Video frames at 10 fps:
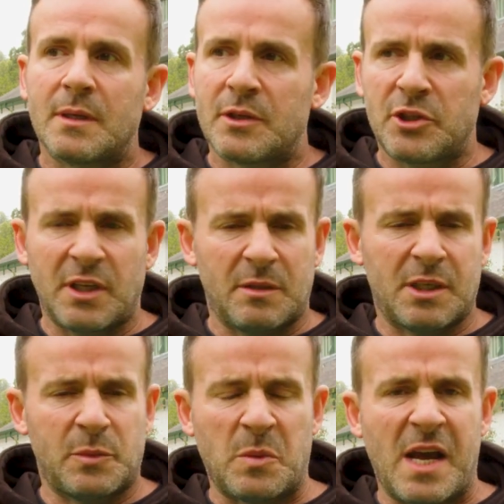And she's like,
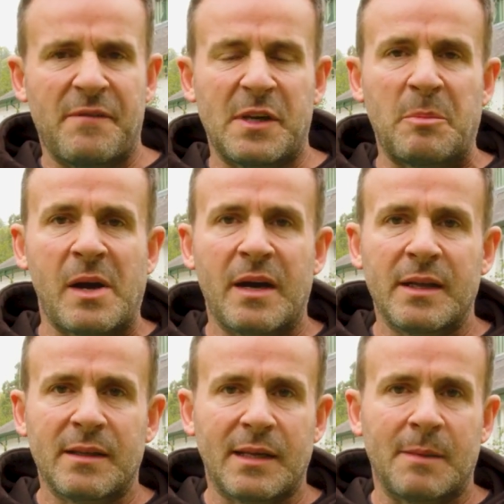because we were having a
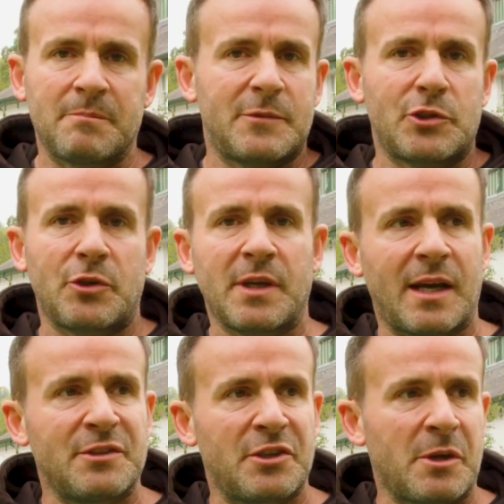party. Like, I'm sorry
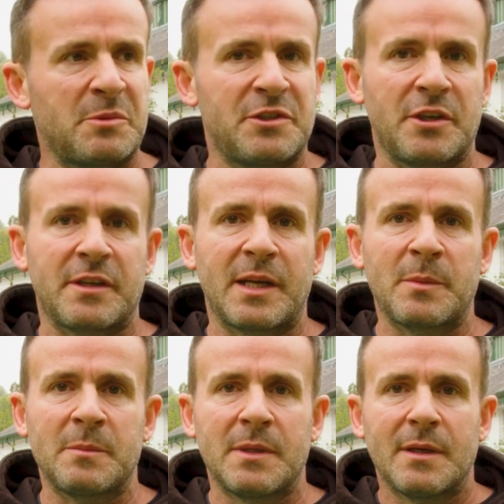I interrupted your night,
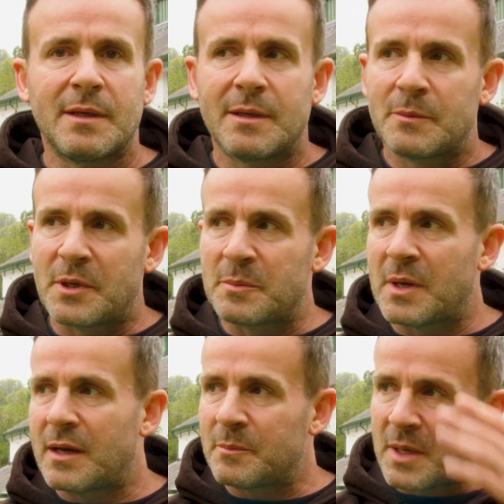Mum, with
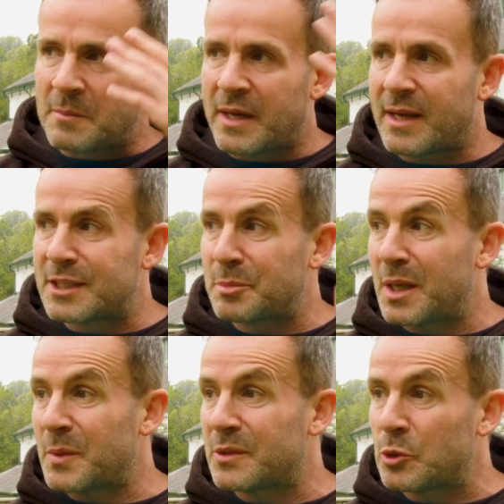my, my, my head
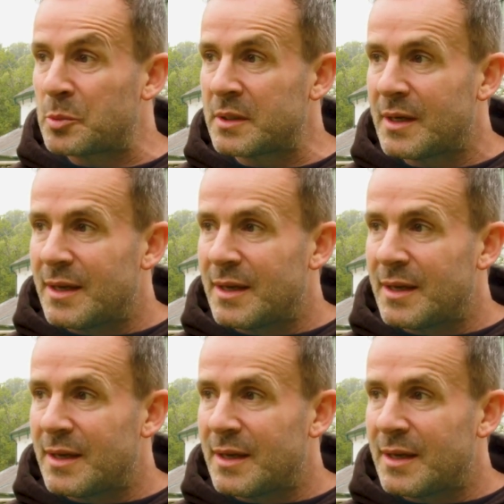split wide open.